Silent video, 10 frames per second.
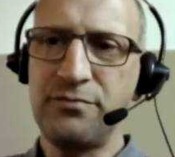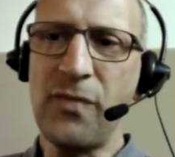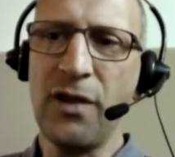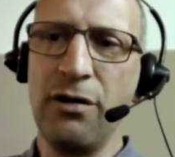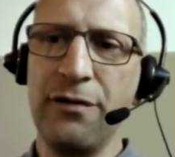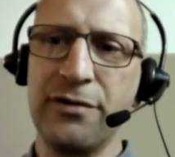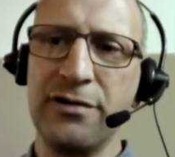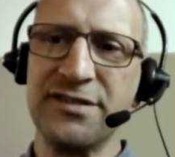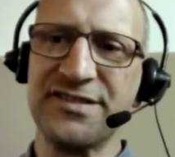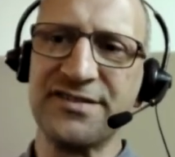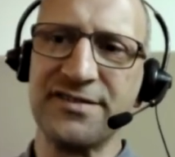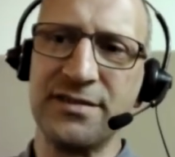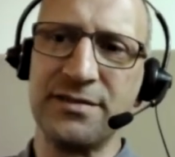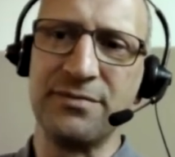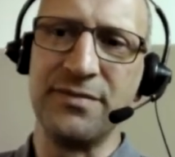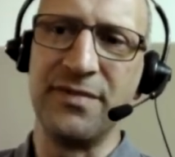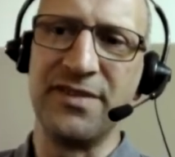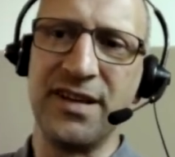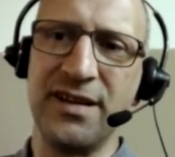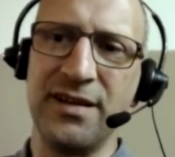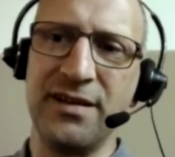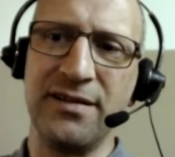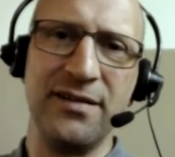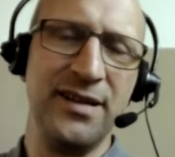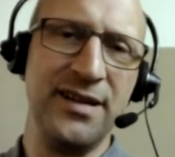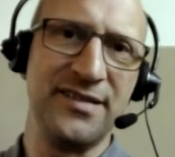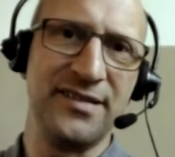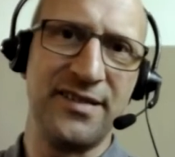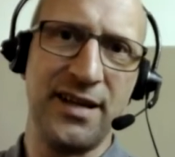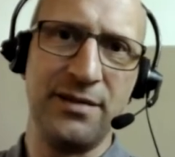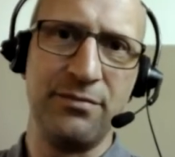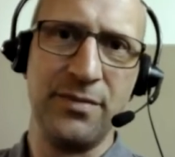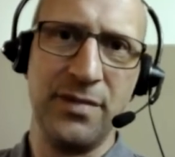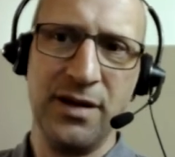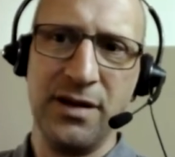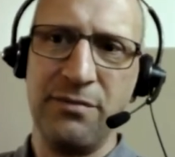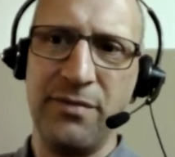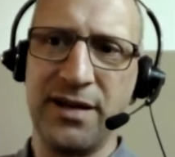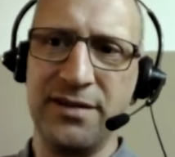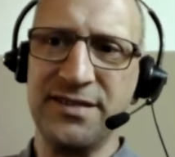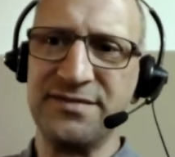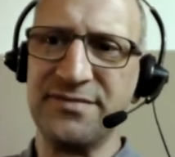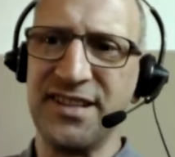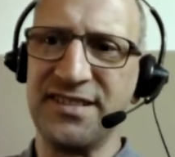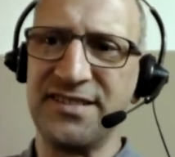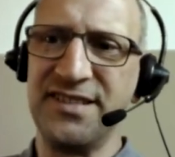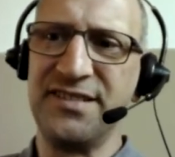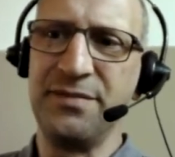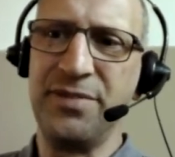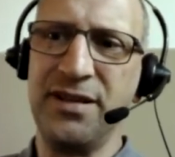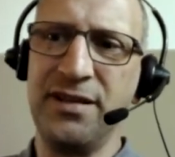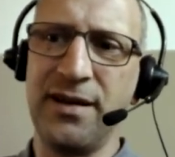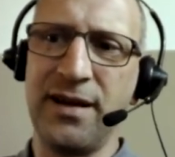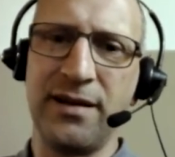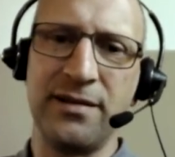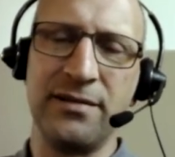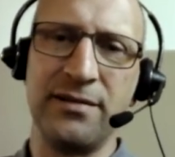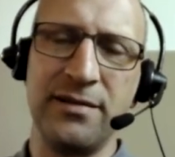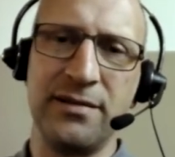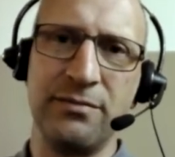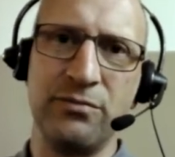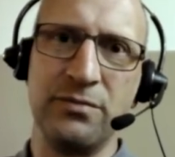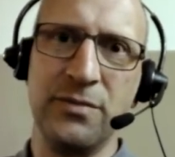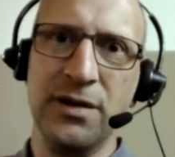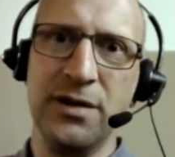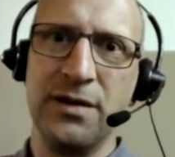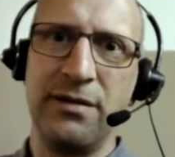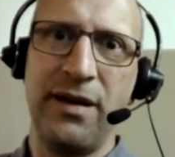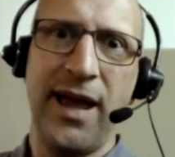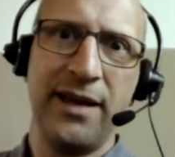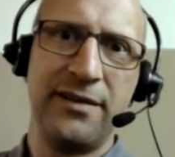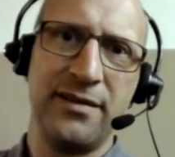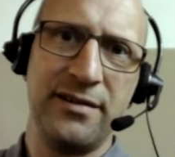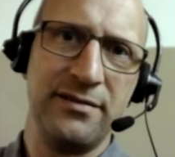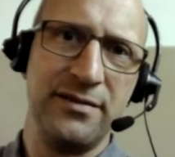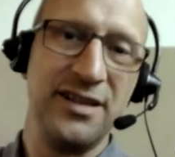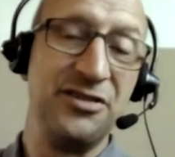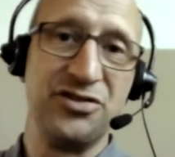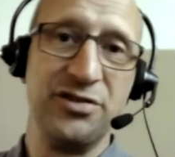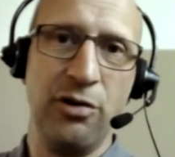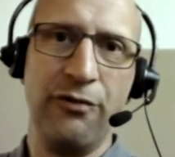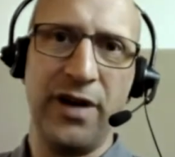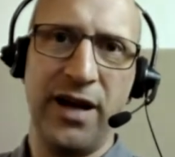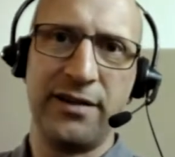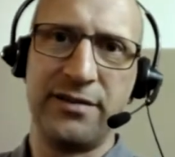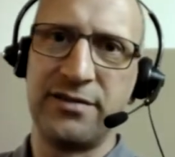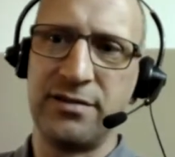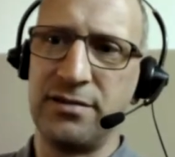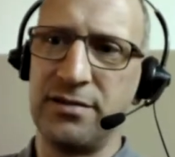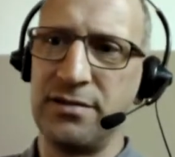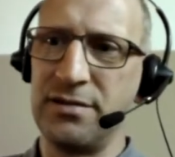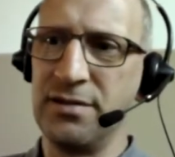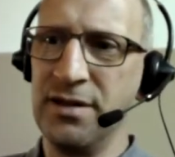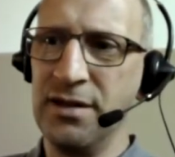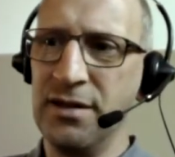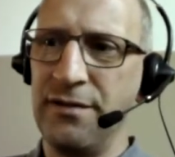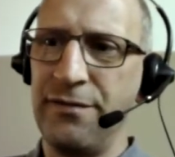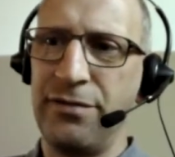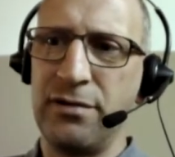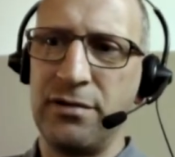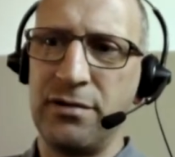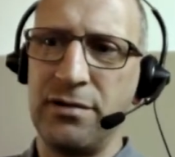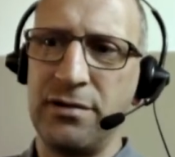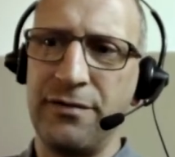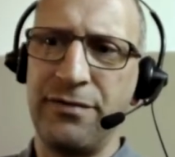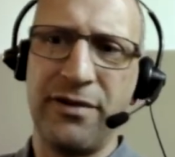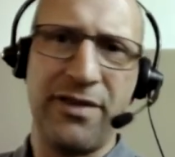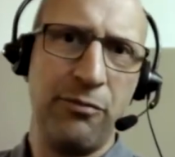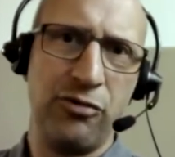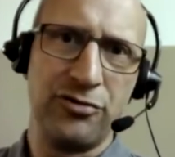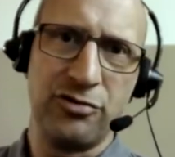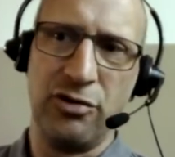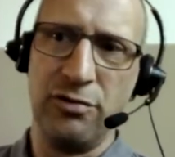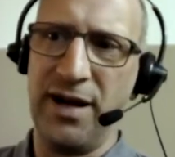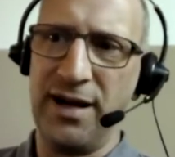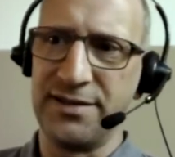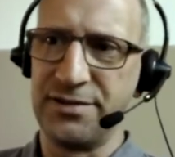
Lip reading: Of course, they need the same mechanisms as TCP and add an additional overhead for their protocol part.